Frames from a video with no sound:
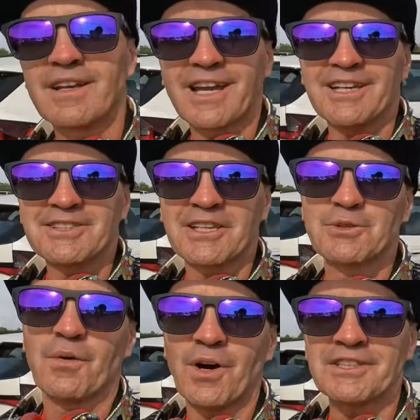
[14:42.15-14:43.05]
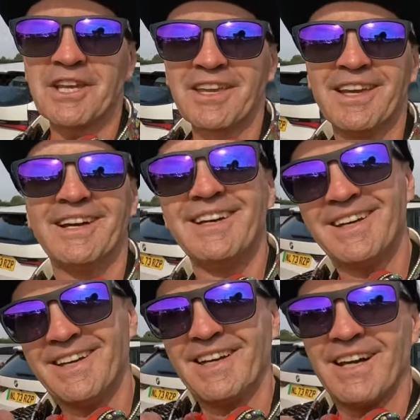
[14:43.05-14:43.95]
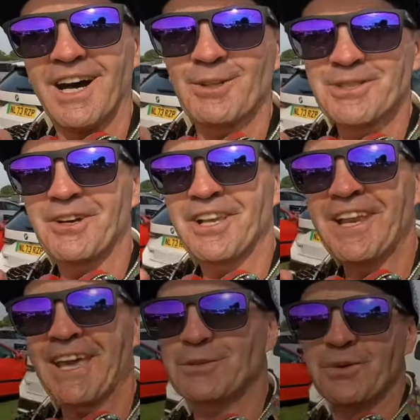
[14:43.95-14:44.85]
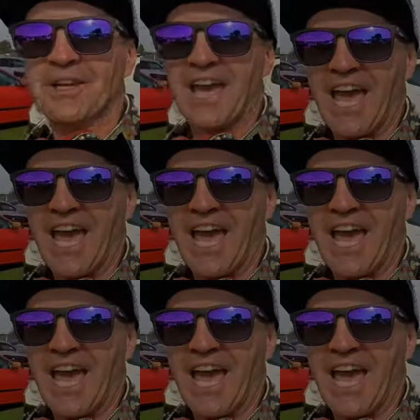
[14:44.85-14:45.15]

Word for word: Guys, thanks for watching. I'll see you on the next one.